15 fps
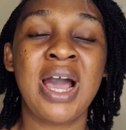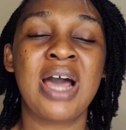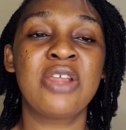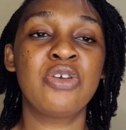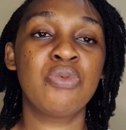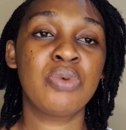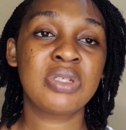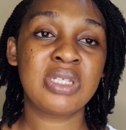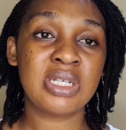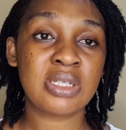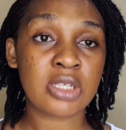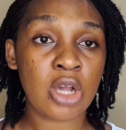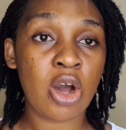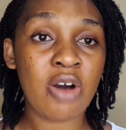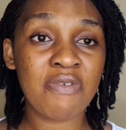And you will
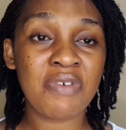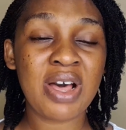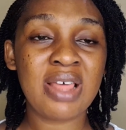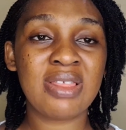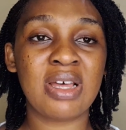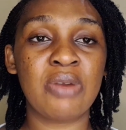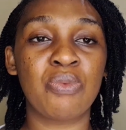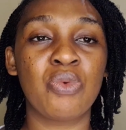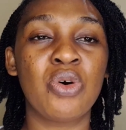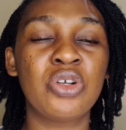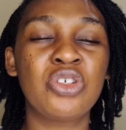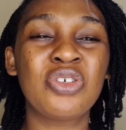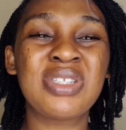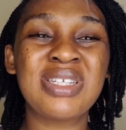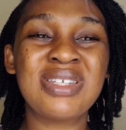discover that
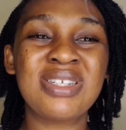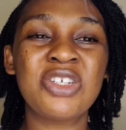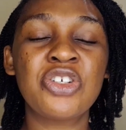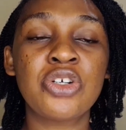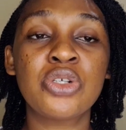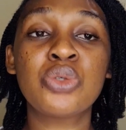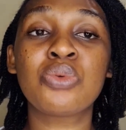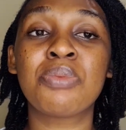what your decisions